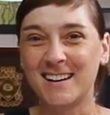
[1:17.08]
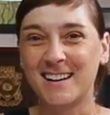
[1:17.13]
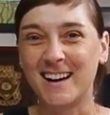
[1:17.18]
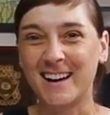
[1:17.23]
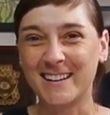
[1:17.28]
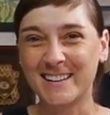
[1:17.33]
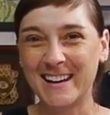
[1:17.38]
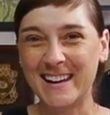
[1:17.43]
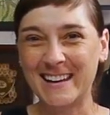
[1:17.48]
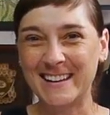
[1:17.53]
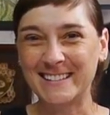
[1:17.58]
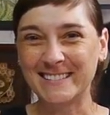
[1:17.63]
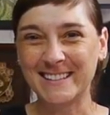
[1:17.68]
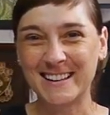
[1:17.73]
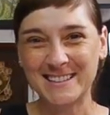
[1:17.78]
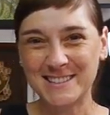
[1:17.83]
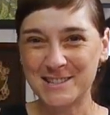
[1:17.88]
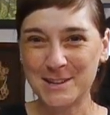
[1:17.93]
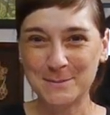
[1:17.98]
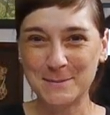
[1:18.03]
All right,
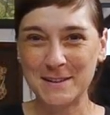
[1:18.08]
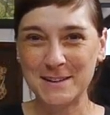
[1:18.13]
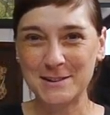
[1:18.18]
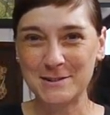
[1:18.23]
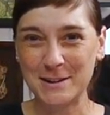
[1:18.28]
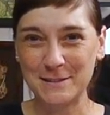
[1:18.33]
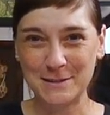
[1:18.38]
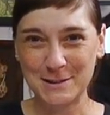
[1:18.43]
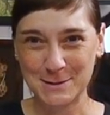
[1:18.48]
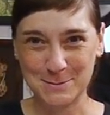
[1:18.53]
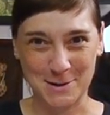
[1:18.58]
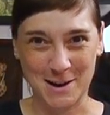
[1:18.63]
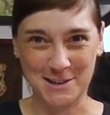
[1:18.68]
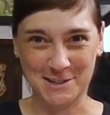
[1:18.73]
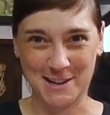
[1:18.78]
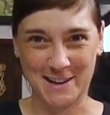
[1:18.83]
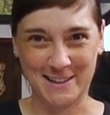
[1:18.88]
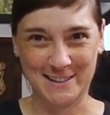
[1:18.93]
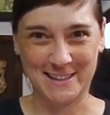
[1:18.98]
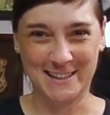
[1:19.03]
let's jump into our first
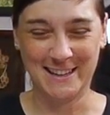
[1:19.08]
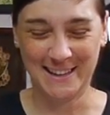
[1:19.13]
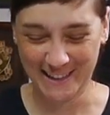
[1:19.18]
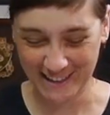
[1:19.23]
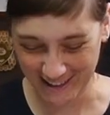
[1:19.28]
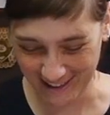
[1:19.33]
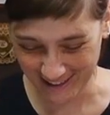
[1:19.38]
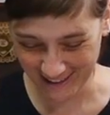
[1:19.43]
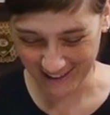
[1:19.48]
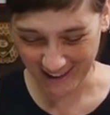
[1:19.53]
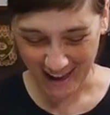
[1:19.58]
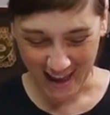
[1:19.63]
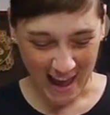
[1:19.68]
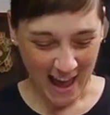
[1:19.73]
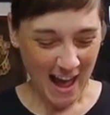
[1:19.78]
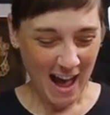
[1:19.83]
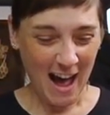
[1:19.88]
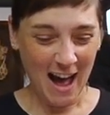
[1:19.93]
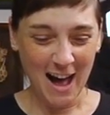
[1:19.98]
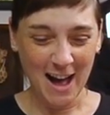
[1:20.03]
project. So
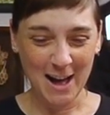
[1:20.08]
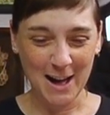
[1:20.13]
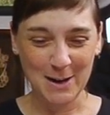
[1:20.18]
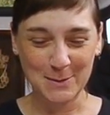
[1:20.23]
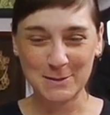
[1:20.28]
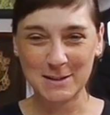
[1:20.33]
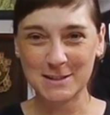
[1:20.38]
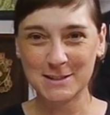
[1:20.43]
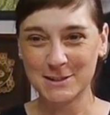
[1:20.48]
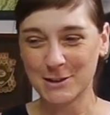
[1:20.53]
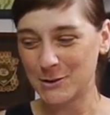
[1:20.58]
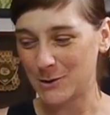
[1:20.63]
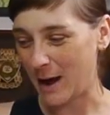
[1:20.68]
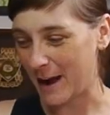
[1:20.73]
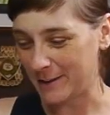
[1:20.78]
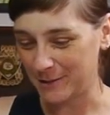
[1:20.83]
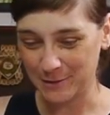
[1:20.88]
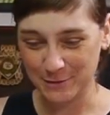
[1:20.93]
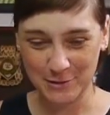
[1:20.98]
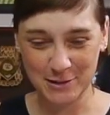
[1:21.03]
I
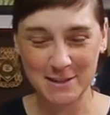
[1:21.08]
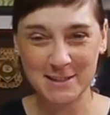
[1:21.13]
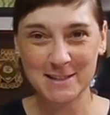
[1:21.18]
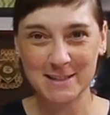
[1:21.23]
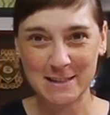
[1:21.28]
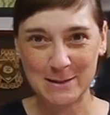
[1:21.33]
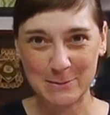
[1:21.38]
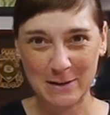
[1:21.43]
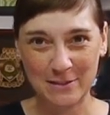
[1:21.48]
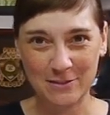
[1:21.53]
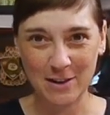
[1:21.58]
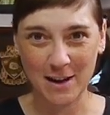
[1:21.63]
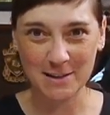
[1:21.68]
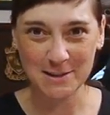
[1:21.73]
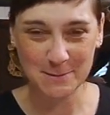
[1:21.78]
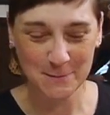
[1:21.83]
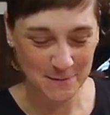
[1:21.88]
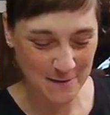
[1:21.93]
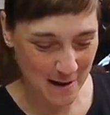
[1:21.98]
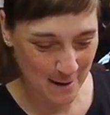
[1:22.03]
don't know if you can see, but I've got
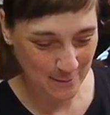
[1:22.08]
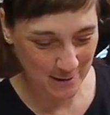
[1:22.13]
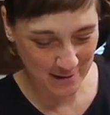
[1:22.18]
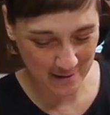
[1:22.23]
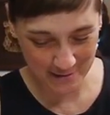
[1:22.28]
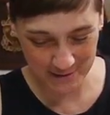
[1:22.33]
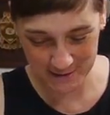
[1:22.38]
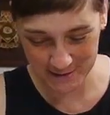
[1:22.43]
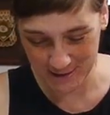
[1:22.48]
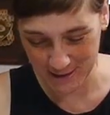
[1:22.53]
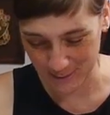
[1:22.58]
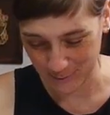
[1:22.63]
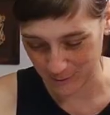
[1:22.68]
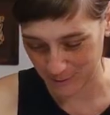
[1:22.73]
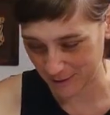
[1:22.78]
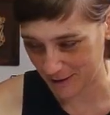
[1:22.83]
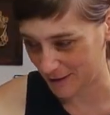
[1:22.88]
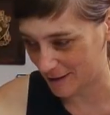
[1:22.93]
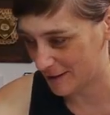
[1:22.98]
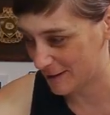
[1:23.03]
some fabric on the table
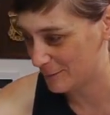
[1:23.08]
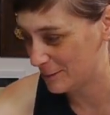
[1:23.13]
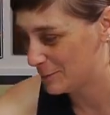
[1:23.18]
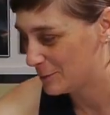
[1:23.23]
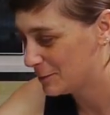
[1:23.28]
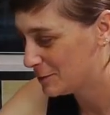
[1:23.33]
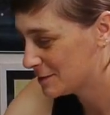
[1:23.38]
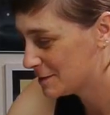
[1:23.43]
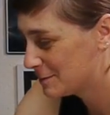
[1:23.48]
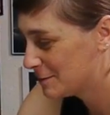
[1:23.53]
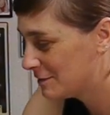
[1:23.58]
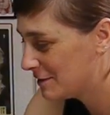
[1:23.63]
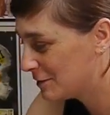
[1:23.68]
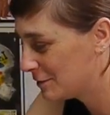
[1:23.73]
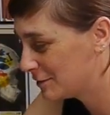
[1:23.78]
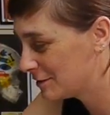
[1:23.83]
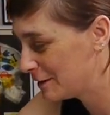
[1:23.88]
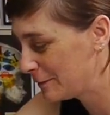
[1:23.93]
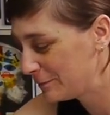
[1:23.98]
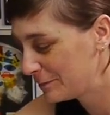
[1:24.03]
here. Let me pull some of it
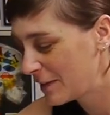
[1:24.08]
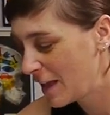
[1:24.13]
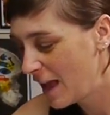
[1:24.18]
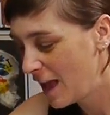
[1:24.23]
over.